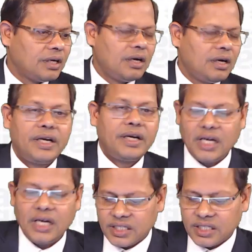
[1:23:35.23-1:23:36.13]

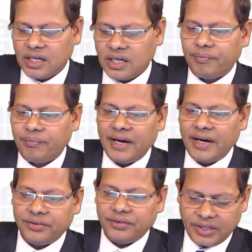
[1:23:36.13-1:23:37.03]
Dehusking of paddy,
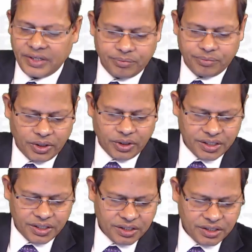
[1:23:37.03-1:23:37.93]
very
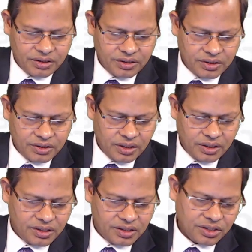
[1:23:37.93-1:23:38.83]
important.
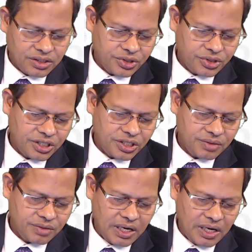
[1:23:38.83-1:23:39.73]
Such questions
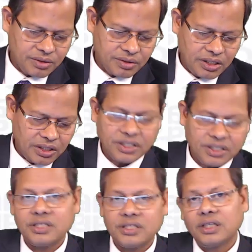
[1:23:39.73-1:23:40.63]
may ask because it is
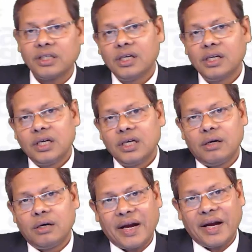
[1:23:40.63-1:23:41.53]
in the
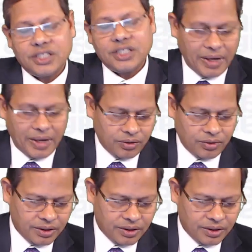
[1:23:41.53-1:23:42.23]
practice manual.